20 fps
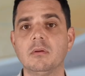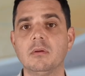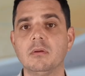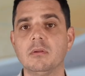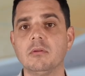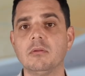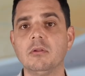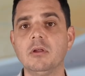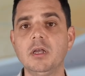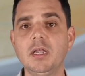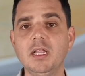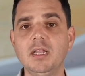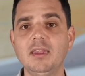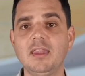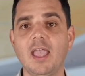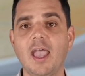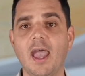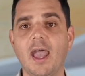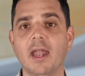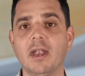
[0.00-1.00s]
look at
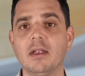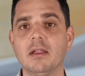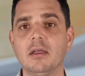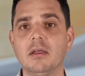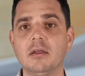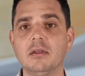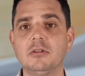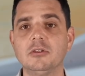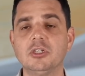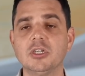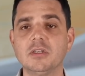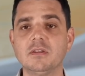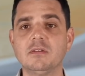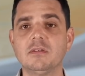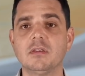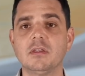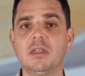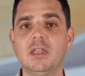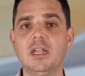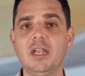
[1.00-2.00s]
that,
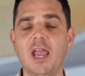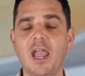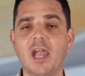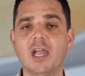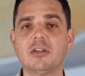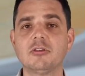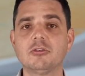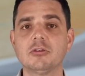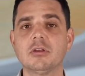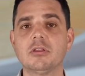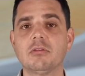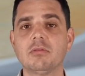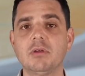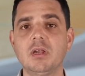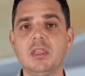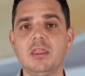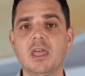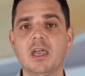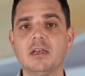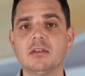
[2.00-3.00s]
just an extra
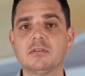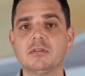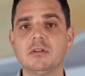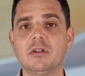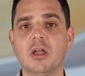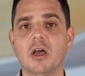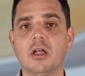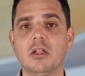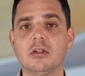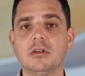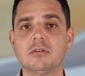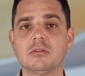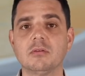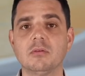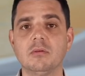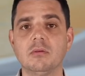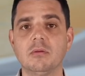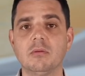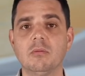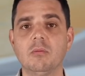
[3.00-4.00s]
$3,000,
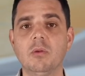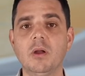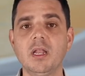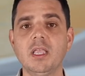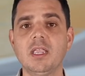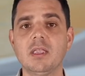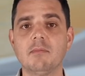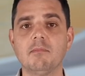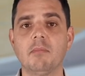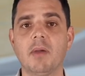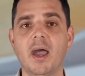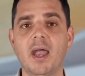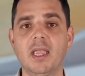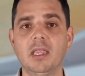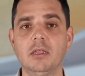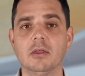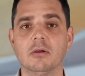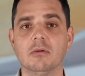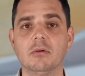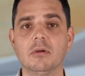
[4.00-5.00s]
what it can buy
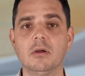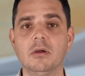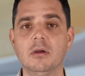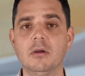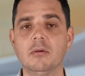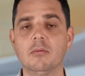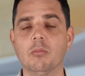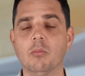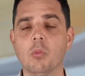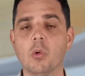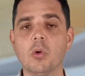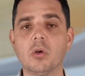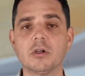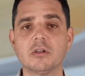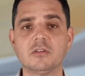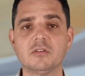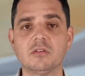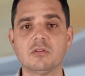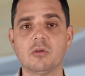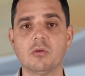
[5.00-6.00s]
you.
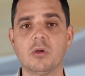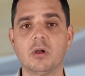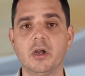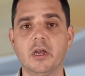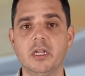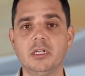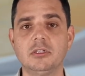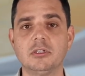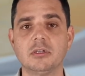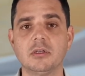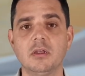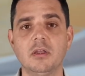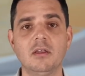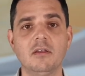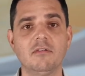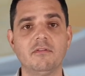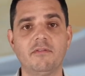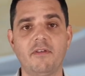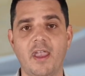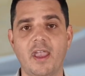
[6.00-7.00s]
More storage,
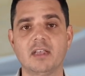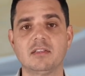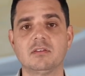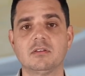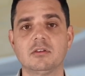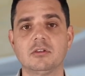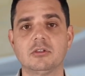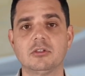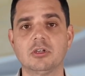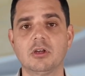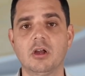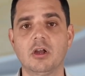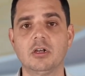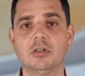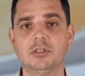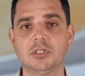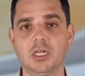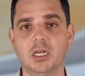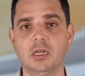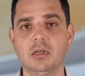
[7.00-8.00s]
faster
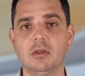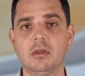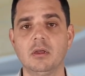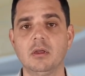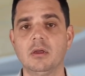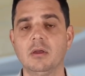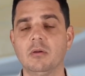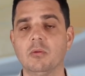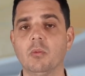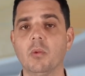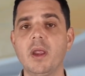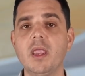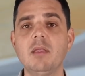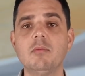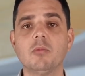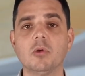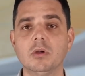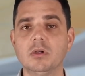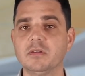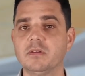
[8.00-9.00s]
charging, way
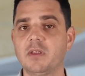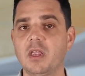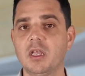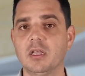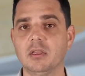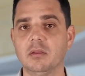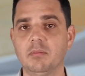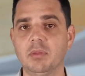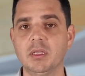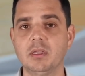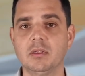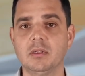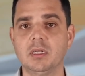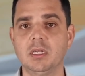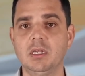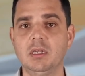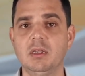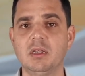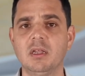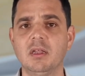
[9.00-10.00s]
more
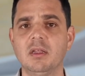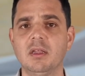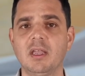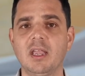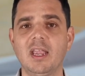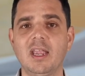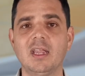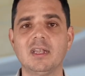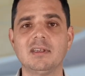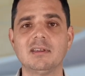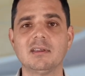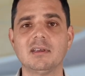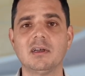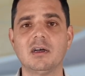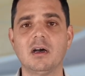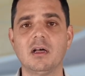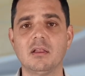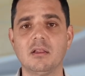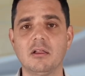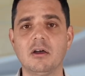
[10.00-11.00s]
scalability, and
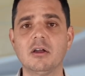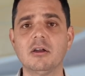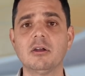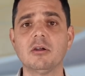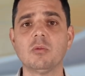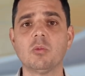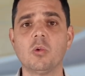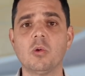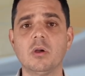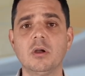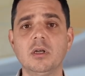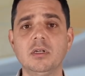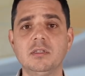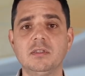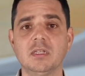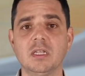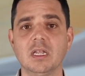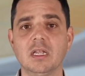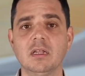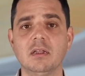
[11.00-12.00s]
a longer
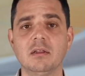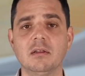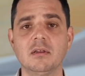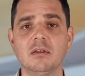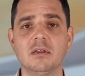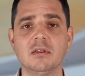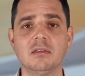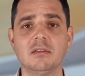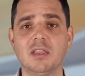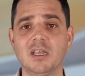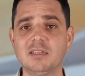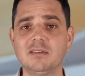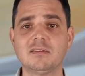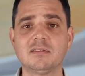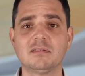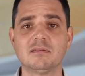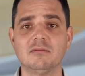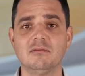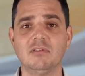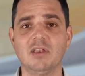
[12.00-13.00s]
warranty.
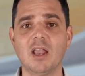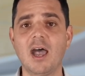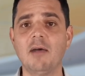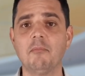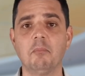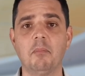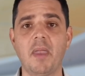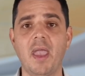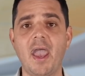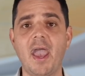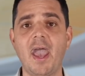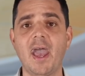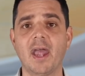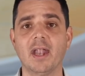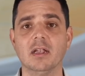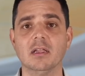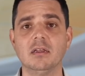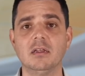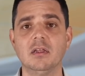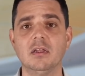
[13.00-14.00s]
That's not
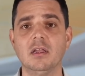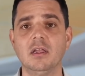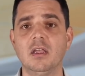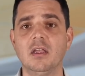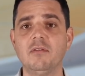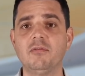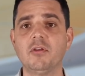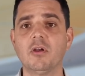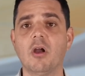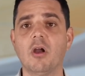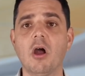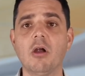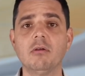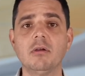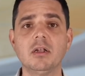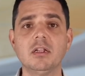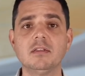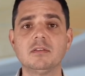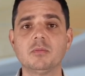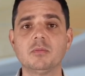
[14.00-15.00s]
bad. If you're
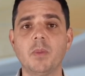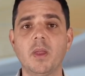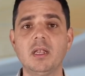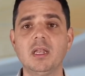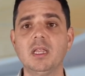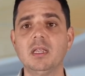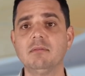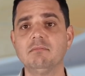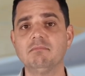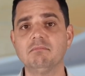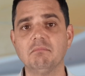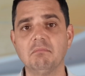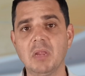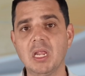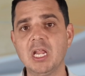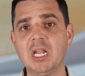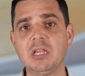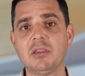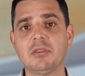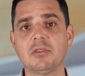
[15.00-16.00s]
already spending
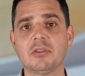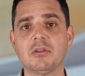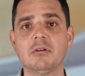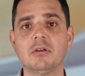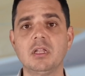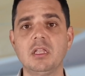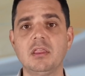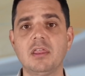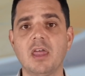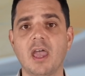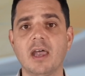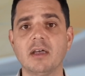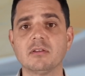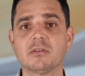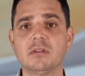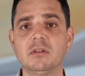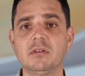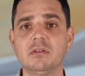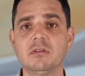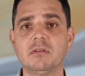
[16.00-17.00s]
mid
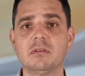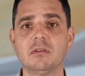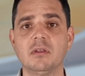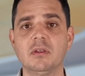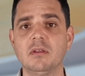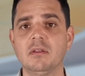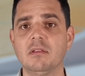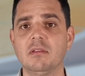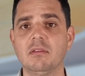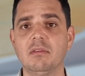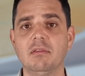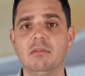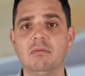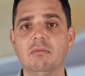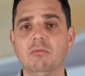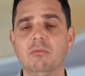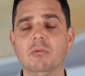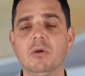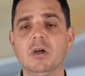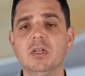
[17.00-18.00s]
30,000s,
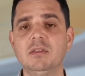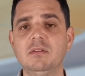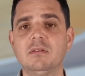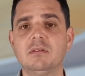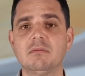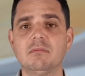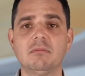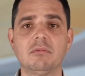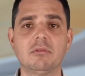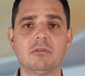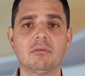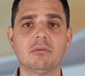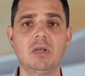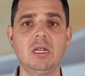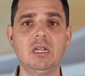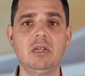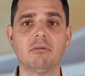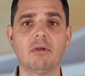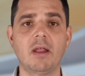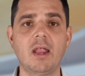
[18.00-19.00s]
what's
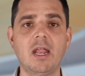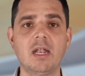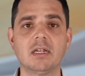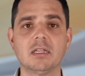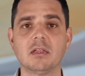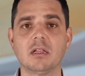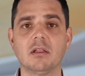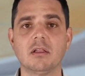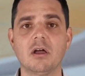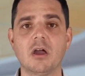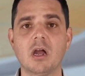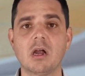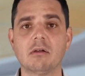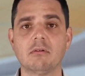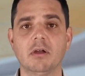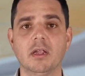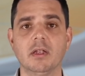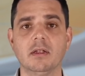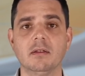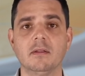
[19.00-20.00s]
three grand in the long
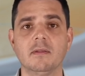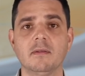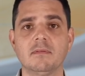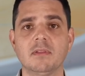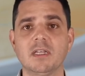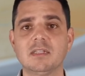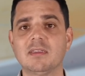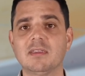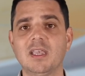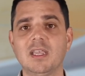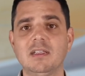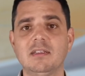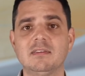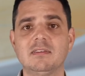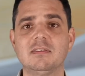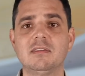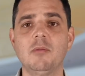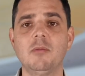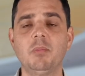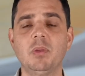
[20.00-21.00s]
run? That's like
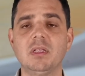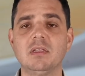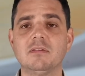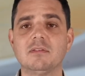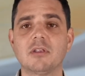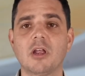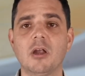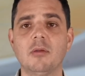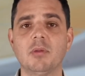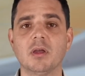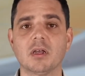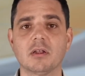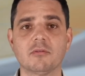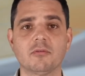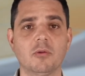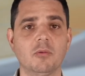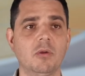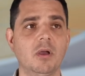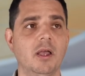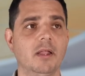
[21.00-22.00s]
skipping Starbucks
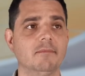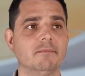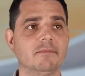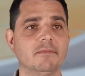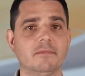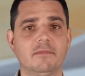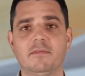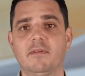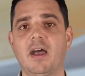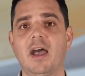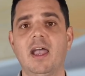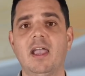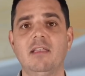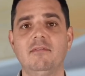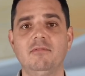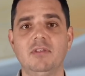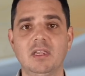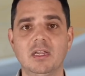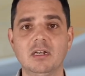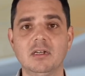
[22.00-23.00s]
for what,
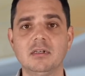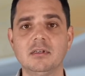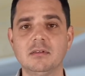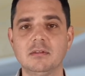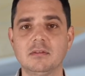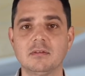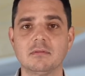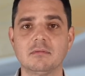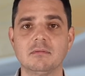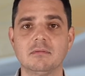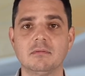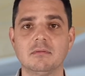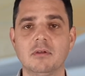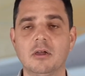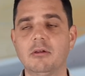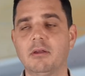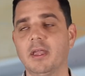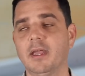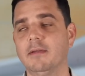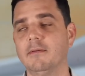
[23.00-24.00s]
five years?
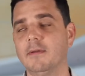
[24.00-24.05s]
Okay,